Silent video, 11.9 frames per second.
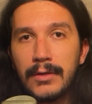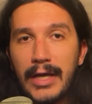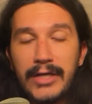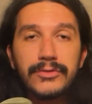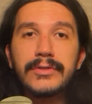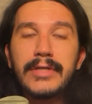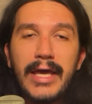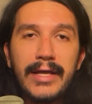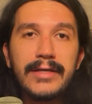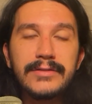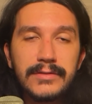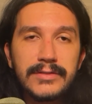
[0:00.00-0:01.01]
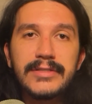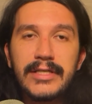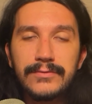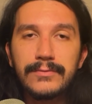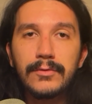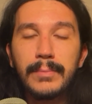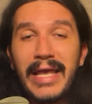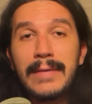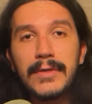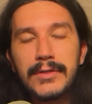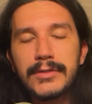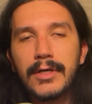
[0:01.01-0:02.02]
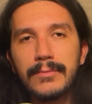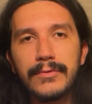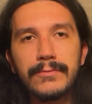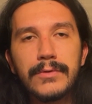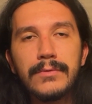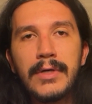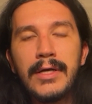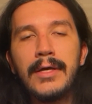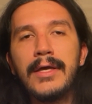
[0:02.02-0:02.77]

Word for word: actually had a successful payment come through.